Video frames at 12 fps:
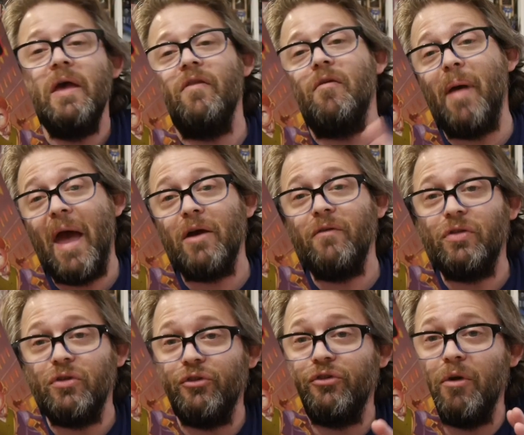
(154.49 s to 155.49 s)
In the back of
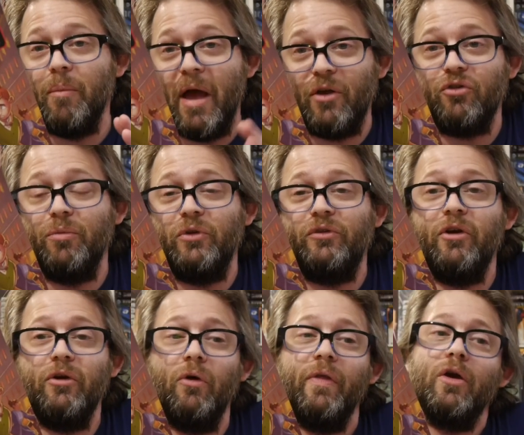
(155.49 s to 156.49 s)
it, there's some extra
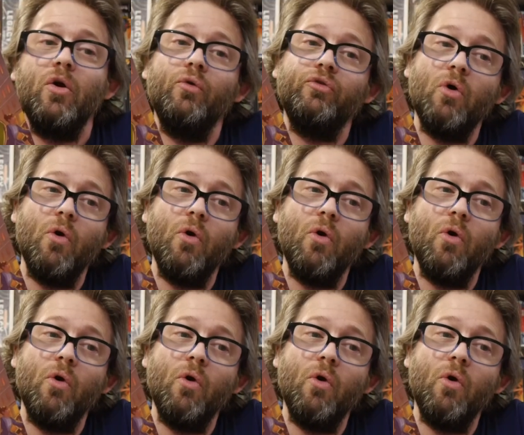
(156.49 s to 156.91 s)
material that goes